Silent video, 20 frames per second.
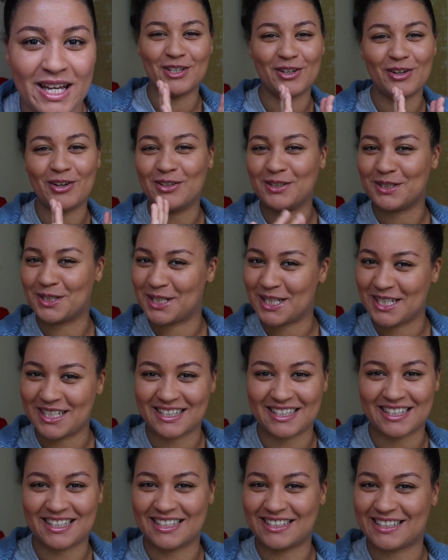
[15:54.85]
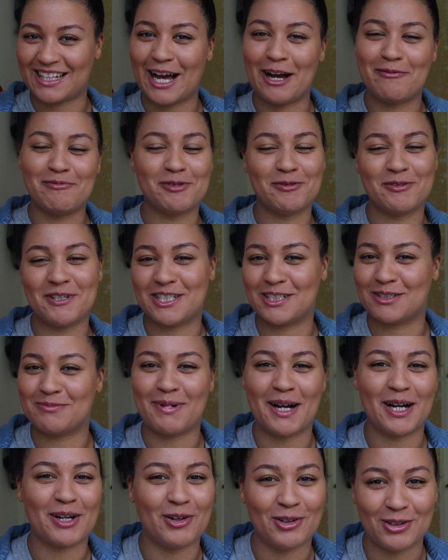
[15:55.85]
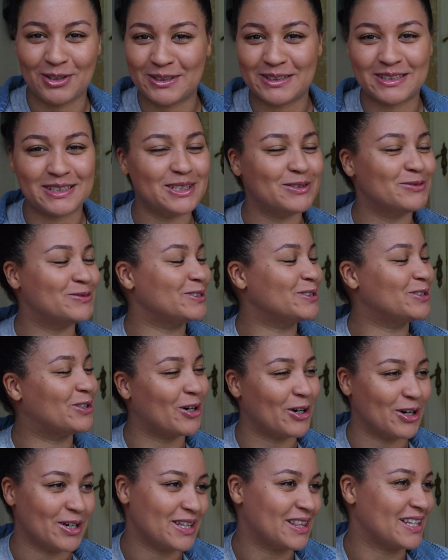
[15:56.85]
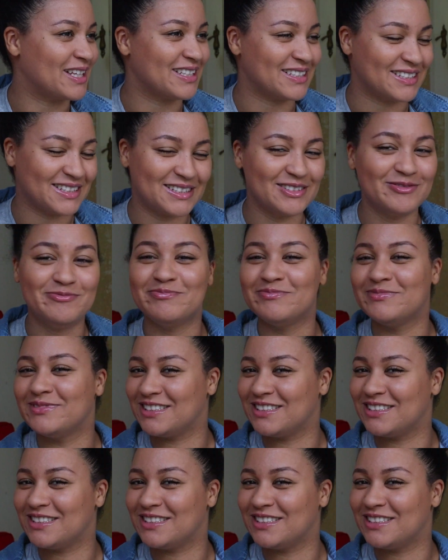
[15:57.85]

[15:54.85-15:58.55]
You're gonna see, sis, I'm gonna reach my goals regardless.